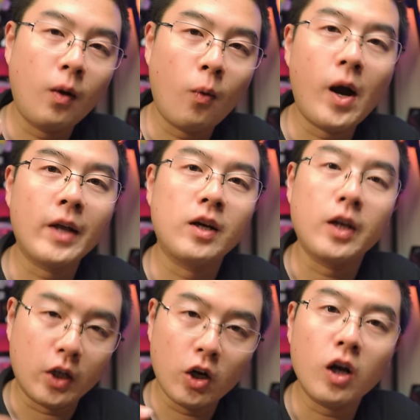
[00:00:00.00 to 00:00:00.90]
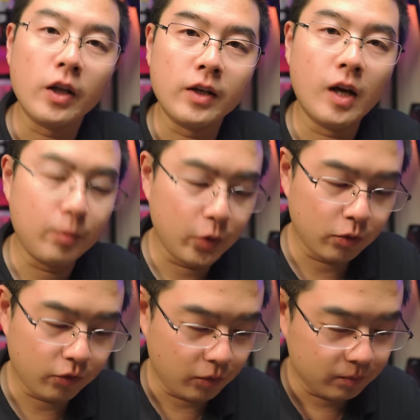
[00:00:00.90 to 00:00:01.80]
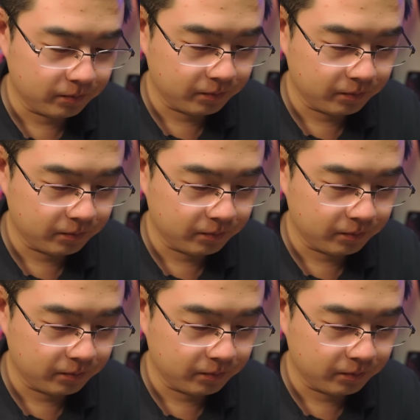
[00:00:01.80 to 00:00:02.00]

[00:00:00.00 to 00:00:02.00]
quite iconic and beautiful.